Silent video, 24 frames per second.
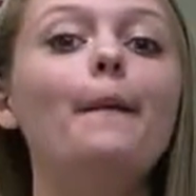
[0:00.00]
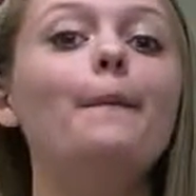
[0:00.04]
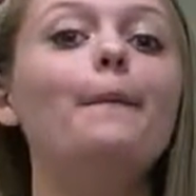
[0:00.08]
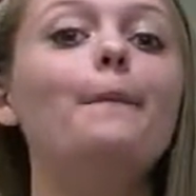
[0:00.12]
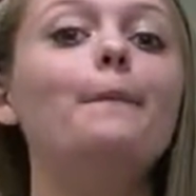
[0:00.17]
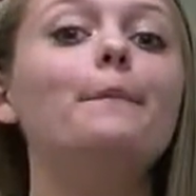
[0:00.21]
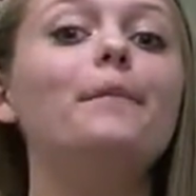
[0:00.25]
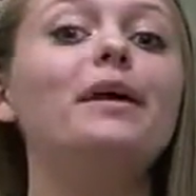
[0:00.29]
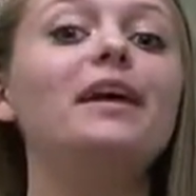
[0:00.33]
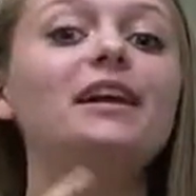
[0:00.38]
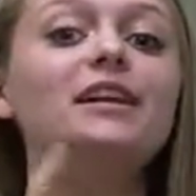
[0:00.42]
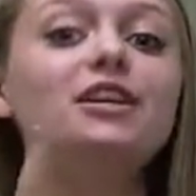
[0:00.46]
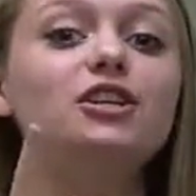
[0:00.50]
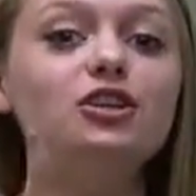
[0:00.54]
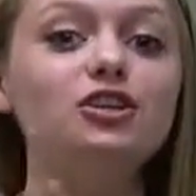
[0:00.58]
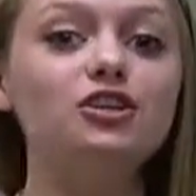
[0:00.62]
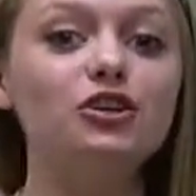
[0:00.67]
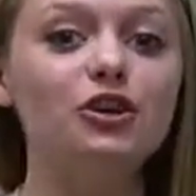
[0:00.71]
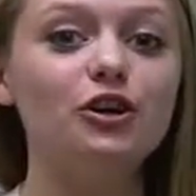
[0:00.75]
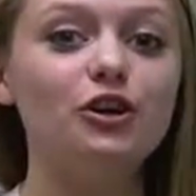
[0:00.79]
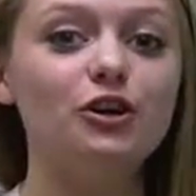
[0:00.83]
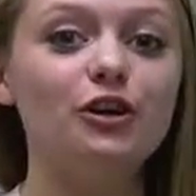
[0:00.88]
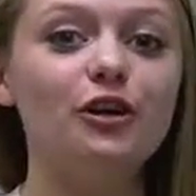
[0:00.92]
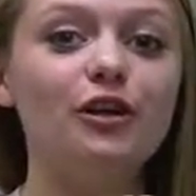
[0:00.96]
Make
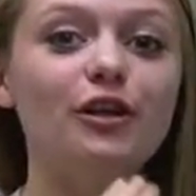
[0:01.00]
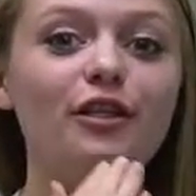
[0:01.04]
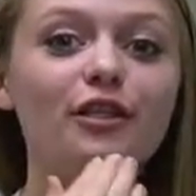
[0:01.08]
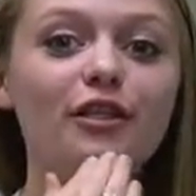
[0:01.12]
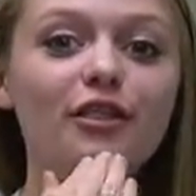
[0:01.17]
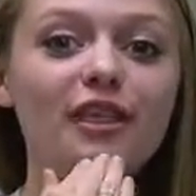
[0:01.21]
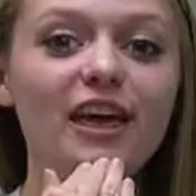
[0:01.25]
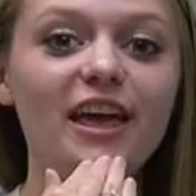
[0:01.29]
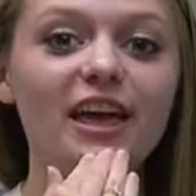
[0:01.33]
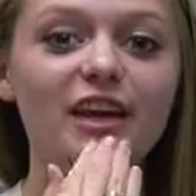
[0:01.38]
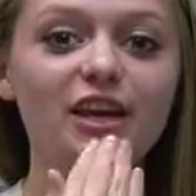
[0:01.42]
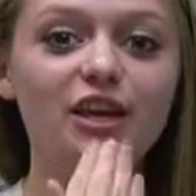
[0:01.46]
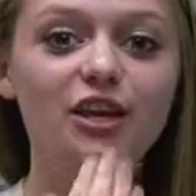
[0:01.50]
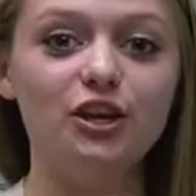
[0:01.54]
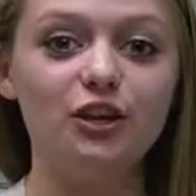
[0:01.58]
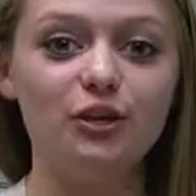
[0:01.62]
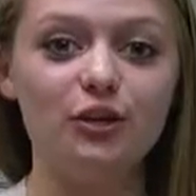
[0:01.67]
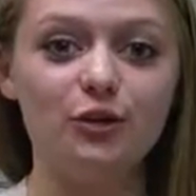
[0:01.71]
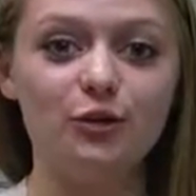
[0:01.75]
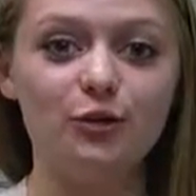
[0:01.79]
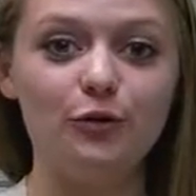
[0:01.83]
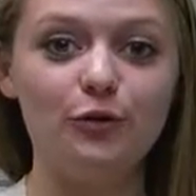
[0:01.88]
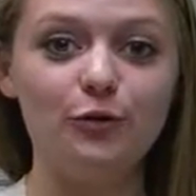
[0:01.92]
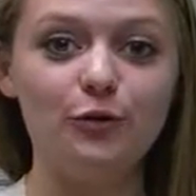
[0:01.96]
sure thank
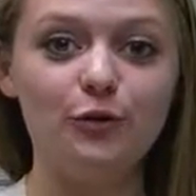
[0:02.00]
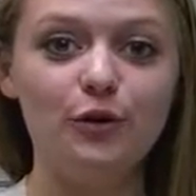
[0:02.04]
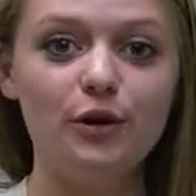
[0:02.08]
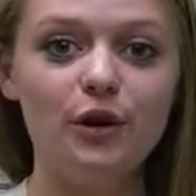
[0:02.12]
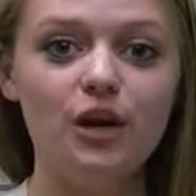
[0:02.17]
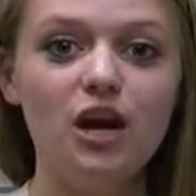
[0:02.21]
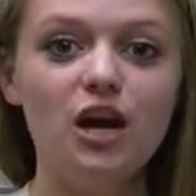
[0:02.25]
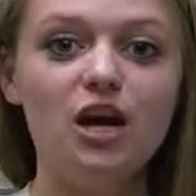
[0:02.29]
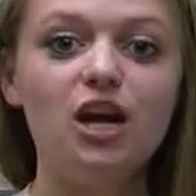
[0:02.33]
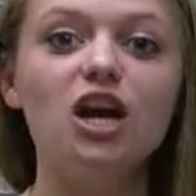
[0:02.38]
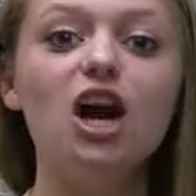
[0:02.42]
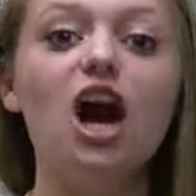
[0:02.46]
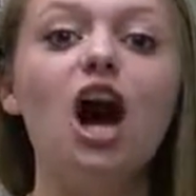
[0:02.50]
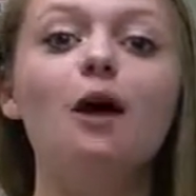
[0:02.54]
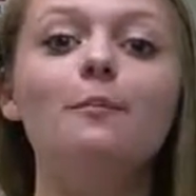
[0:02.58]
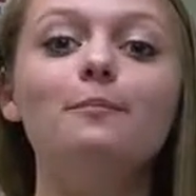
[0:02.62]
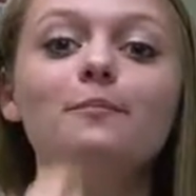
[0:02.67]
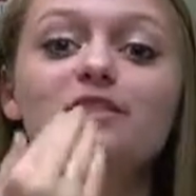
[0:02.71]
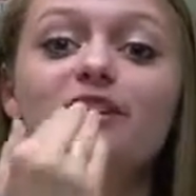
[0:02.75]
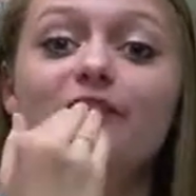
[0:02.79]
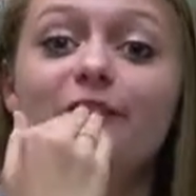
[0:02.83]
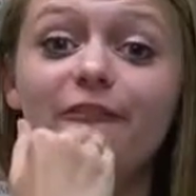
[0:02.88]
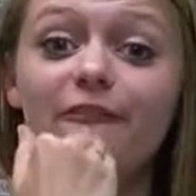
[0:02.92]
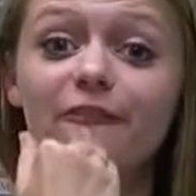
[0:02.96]
you
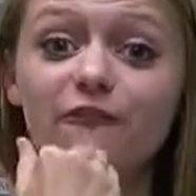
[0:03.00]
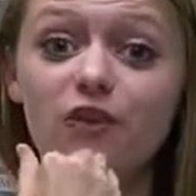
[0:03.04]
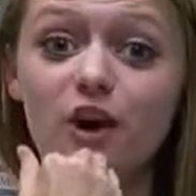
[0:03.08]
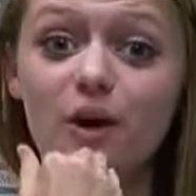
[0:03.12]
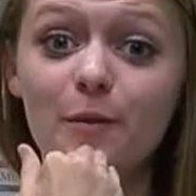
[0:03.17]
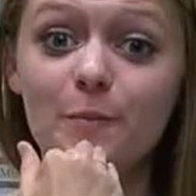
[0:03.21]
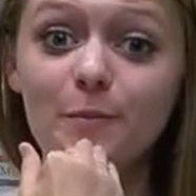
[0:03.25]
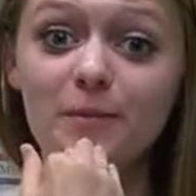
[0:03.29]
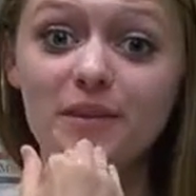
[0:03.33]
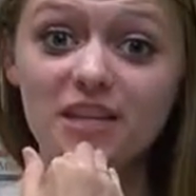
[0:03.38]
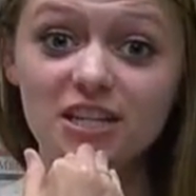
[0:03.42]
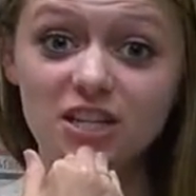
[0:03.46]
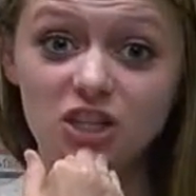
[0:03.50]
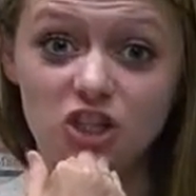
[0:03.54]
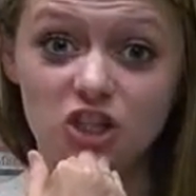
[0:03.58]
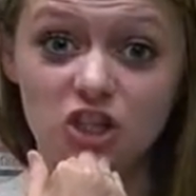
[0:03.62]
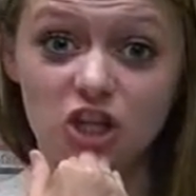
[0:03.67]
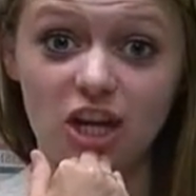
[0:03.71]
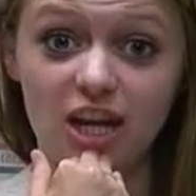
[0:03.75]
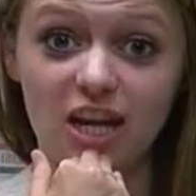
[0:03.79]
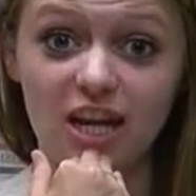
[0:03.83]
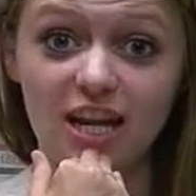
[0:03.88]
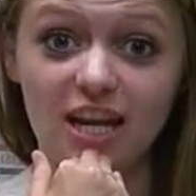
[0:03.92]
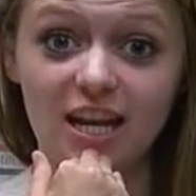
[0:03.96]
comes from the
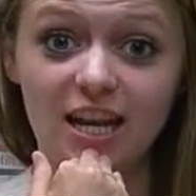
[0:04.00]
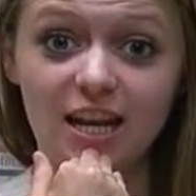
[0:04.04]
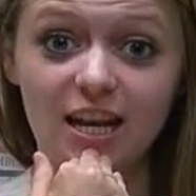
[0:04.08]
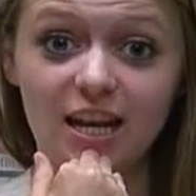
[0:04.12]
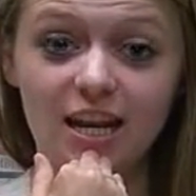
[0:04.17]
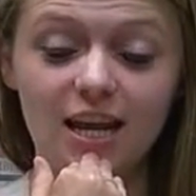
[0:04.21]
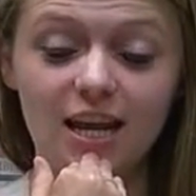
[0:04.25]
chin,